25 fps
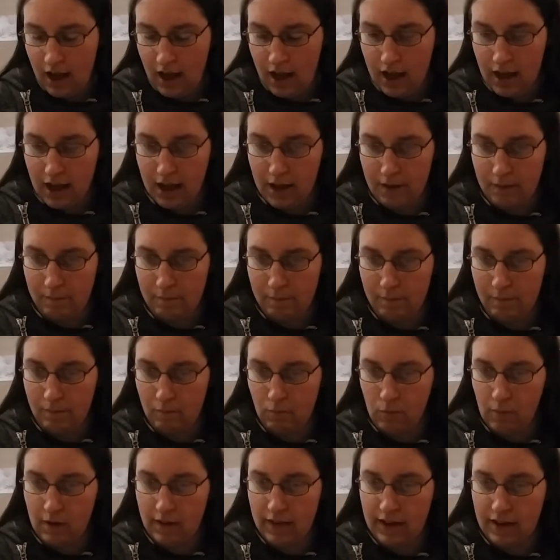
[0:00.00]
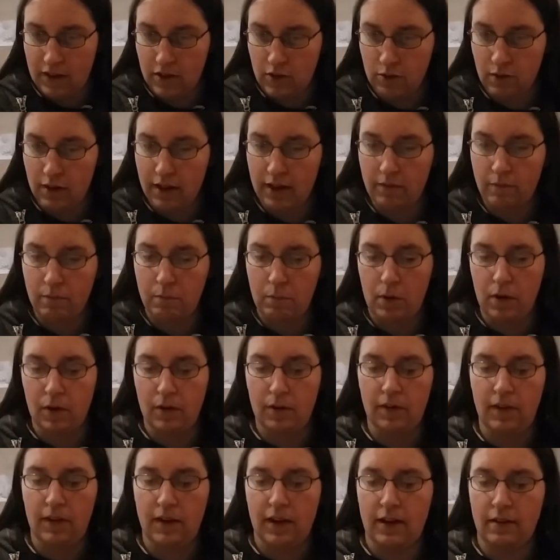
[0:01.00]
When they do give
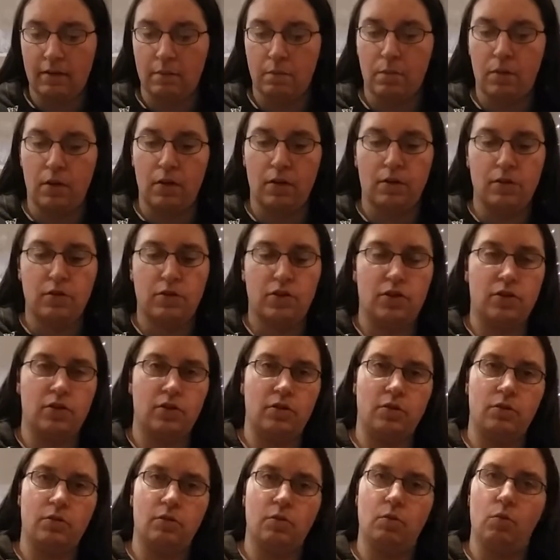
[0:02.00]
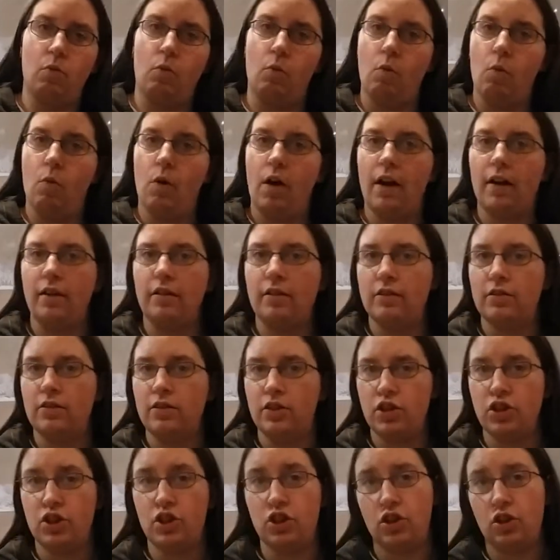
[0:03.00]
birth, they give birth to 1
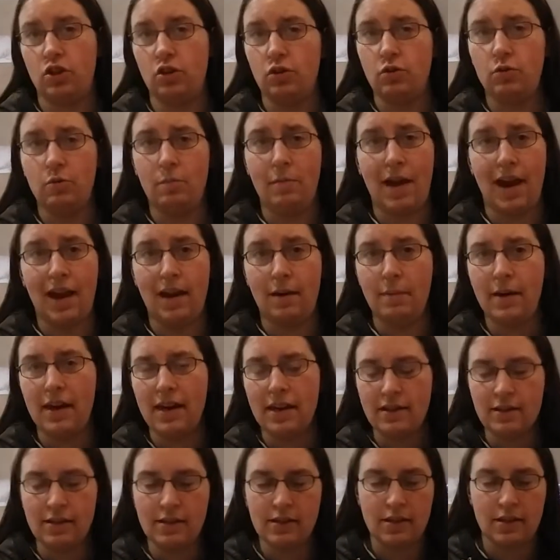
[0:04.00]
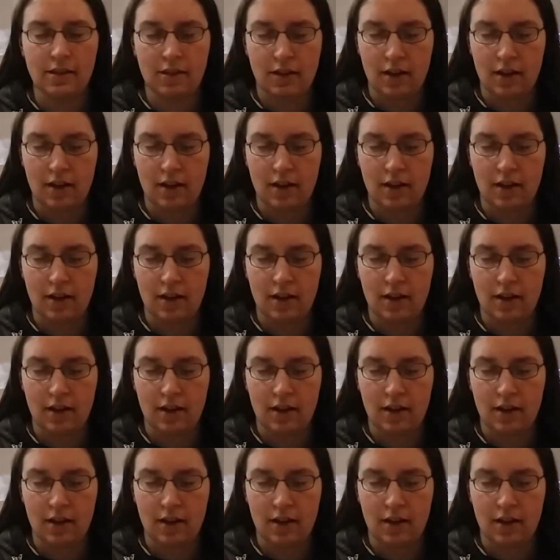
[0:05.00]
to 2 babies.